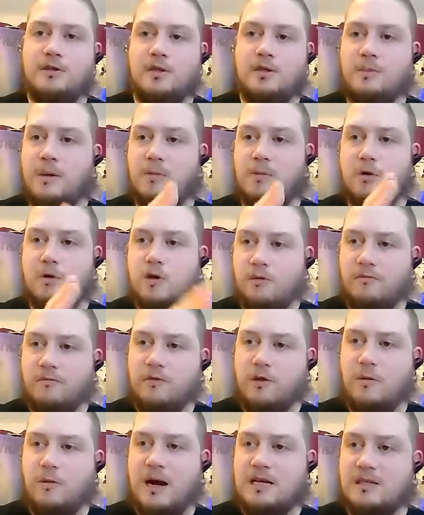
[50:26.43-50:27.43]
so people come
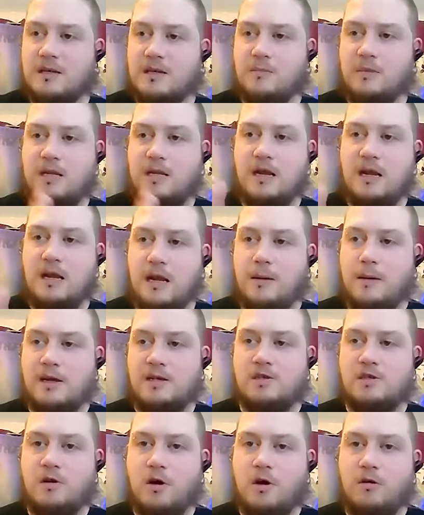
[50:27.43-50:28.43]
for the wrestling, but then they hear
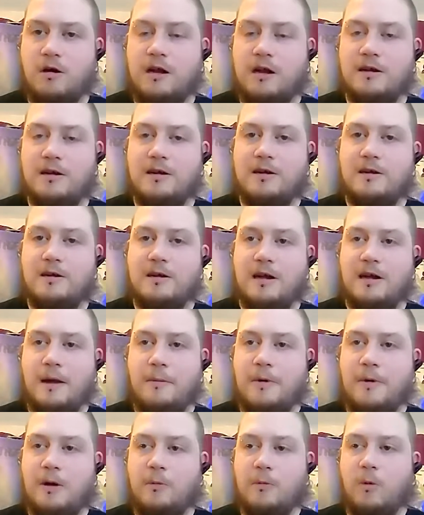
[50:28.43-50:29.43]
my story.
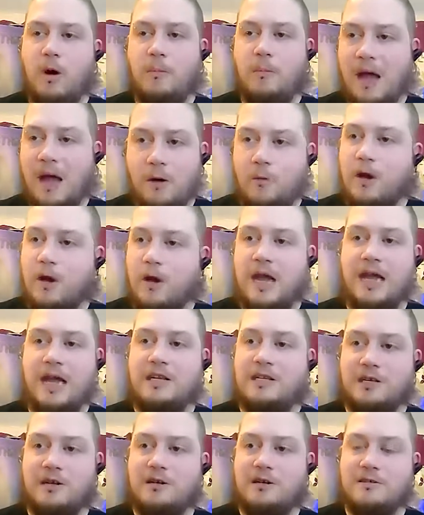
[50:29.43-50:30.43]
I mean, what better way
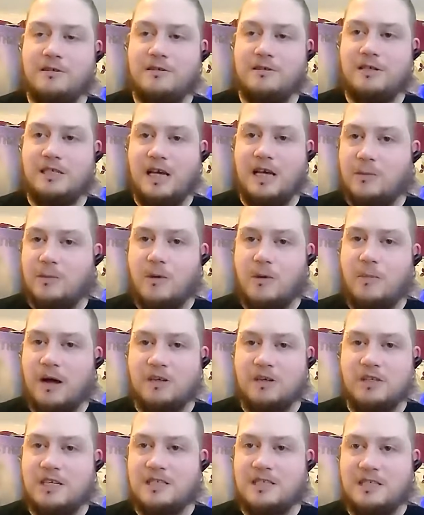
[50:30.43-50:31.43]
to to tell them
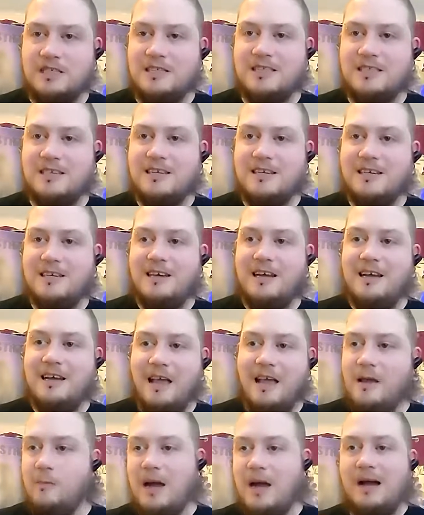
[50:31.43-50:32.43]
about Jesus?
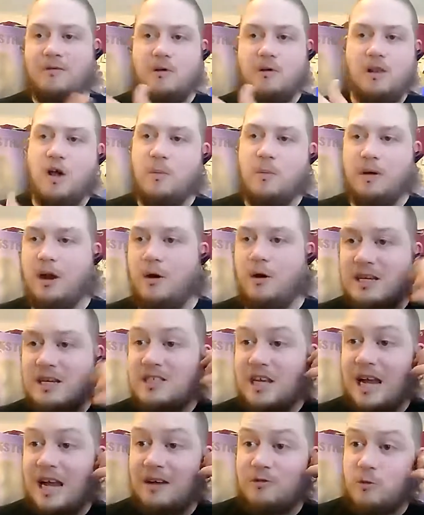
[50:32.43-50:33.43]
Amen. And then we have a little bit of
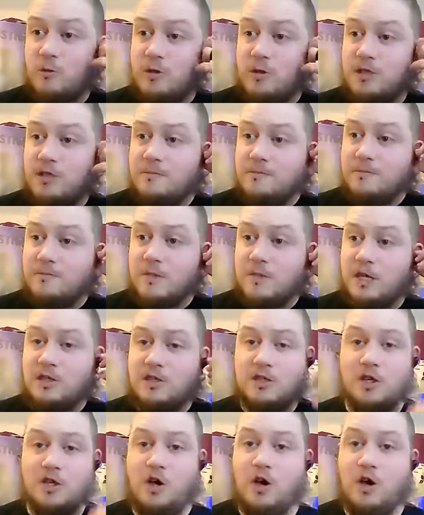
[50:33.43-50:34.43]
wrestling afterwards.
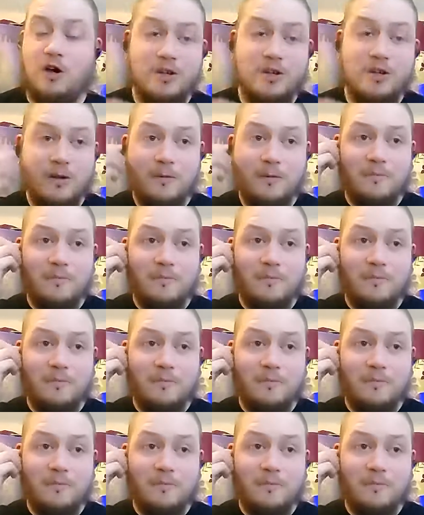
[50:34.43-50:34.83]
and so